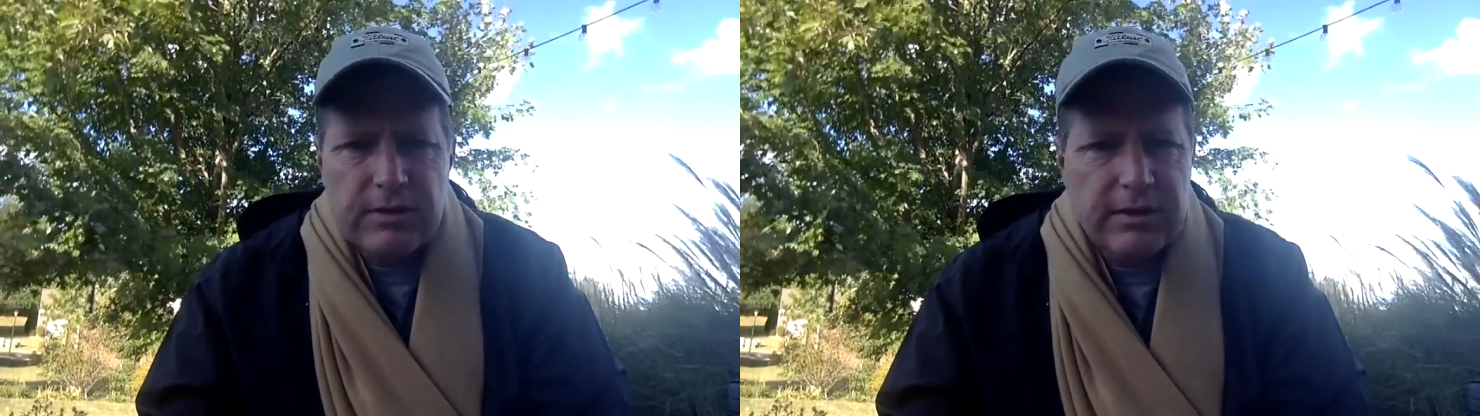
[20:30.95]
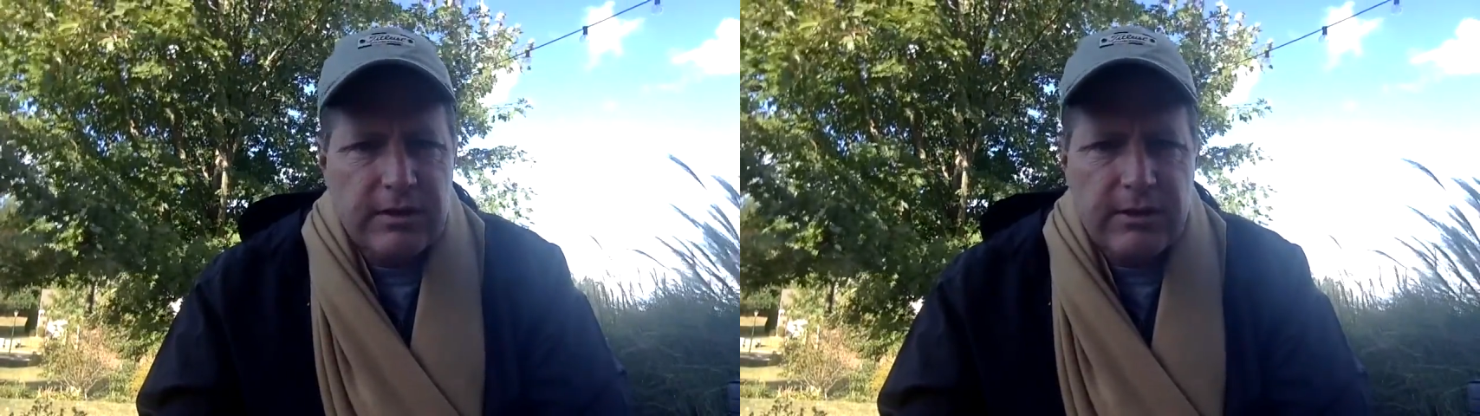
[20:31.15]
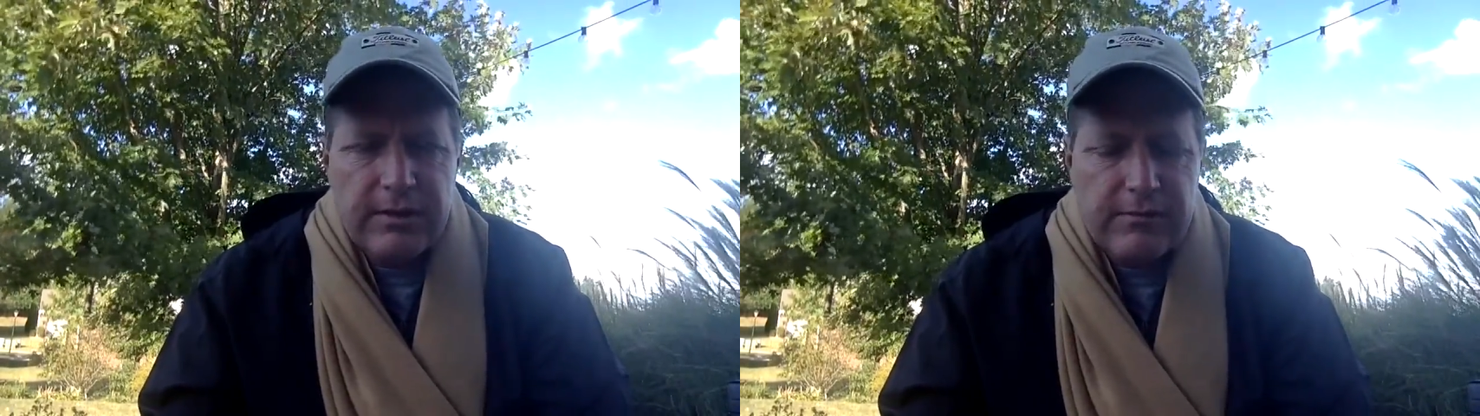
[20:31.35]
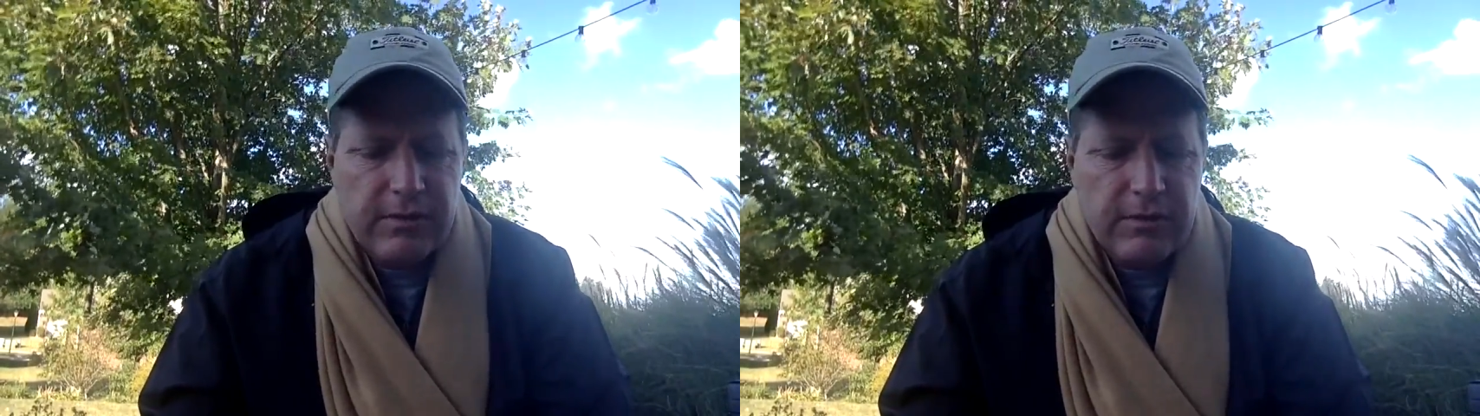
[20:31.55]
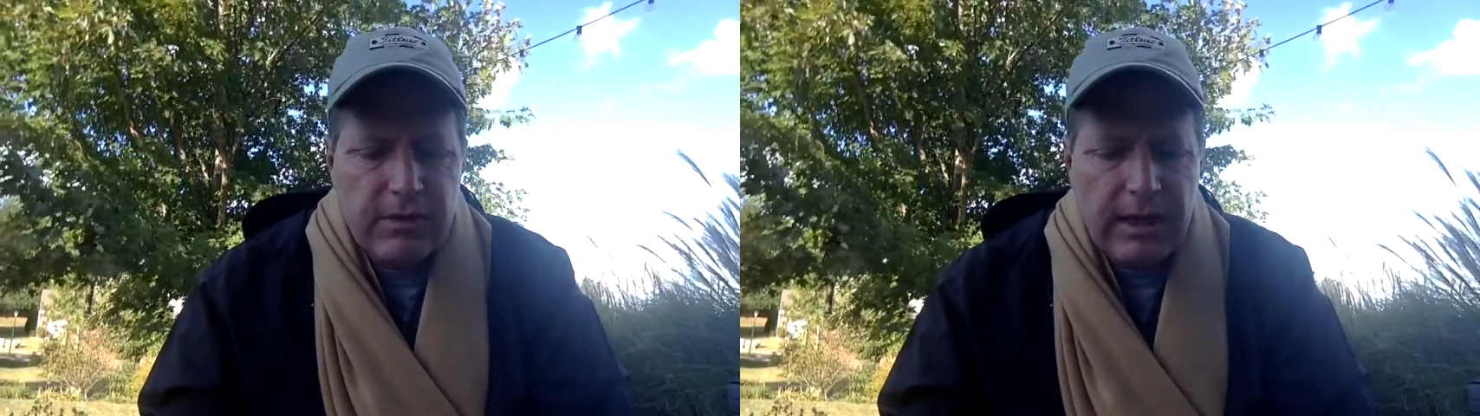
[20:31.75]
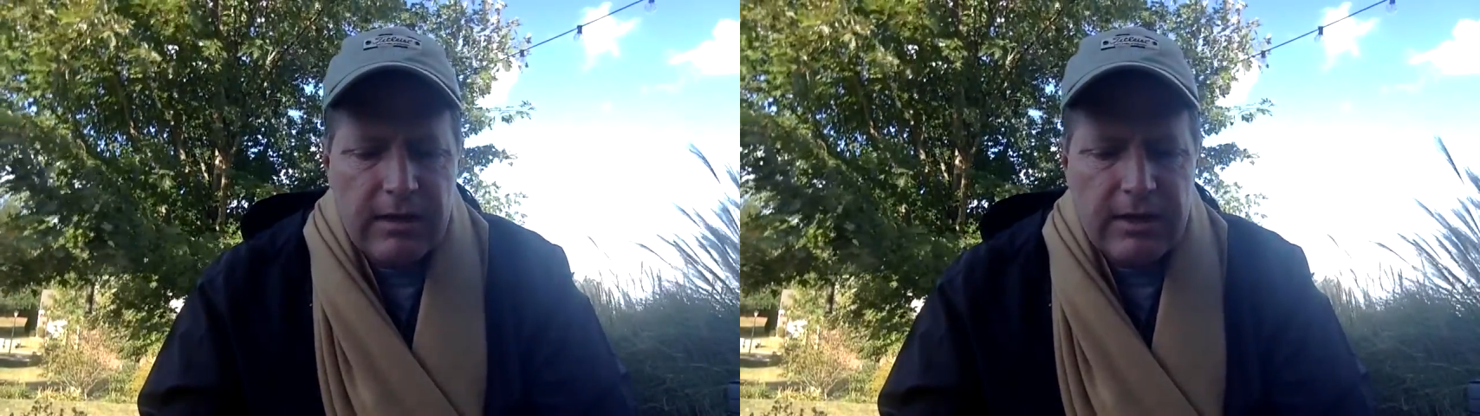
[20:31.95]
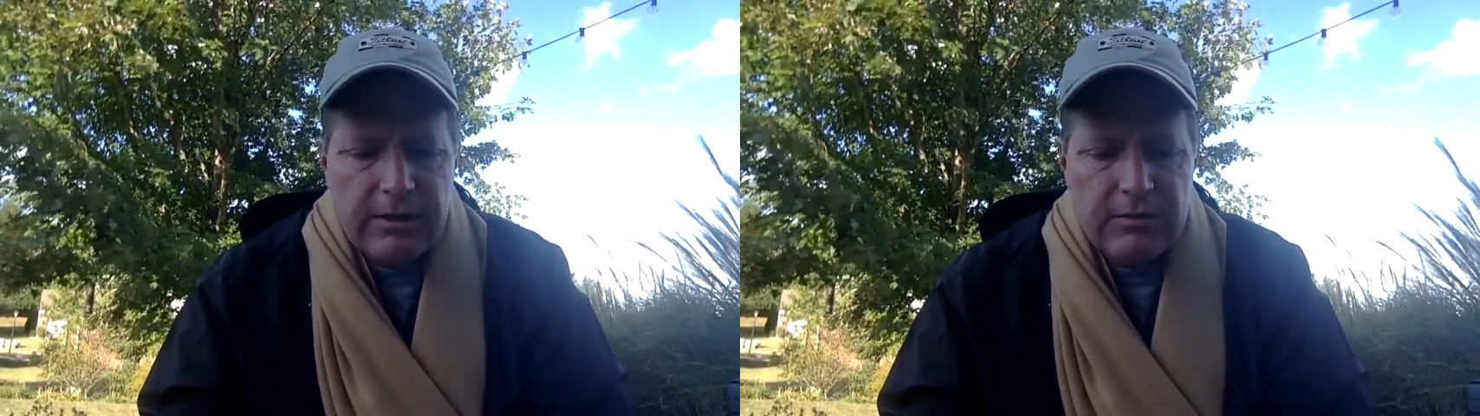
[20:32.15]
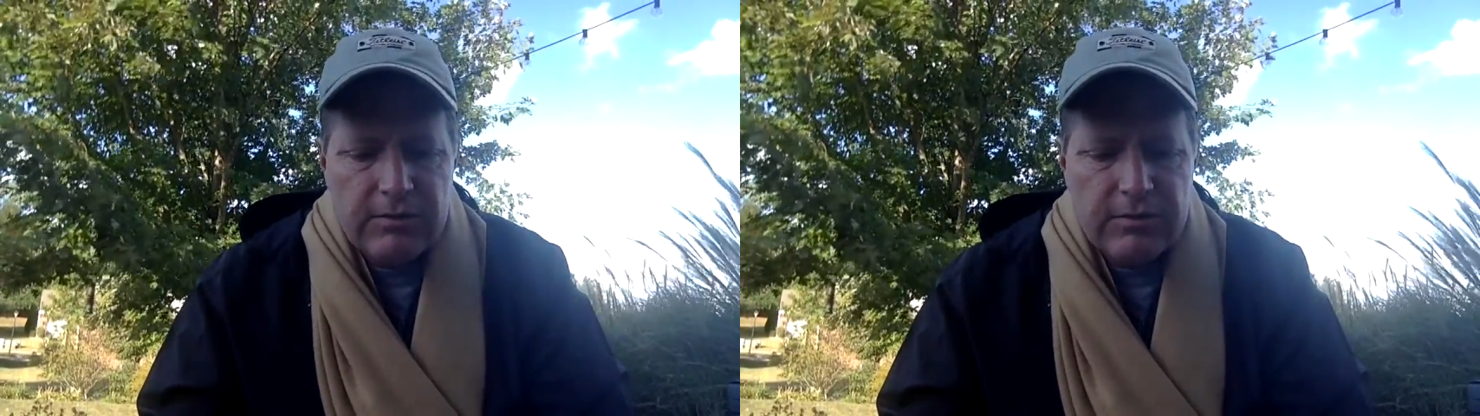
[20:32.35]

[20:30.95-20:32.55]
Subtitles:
any of your online news